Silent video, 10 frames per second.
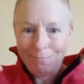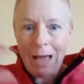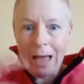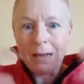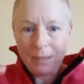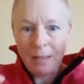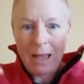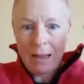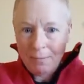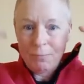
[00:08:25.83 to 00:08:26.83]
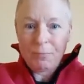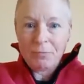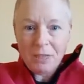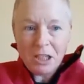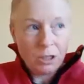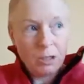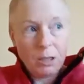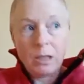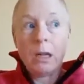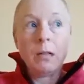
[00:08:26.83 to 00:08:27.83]
under that pressure
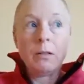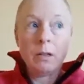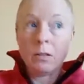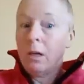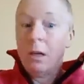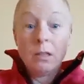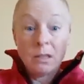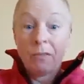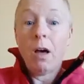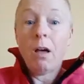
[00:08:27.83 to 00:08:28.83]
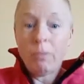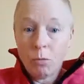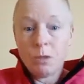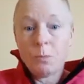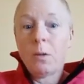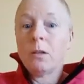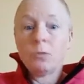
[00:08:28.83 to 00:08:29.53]
in the survival response,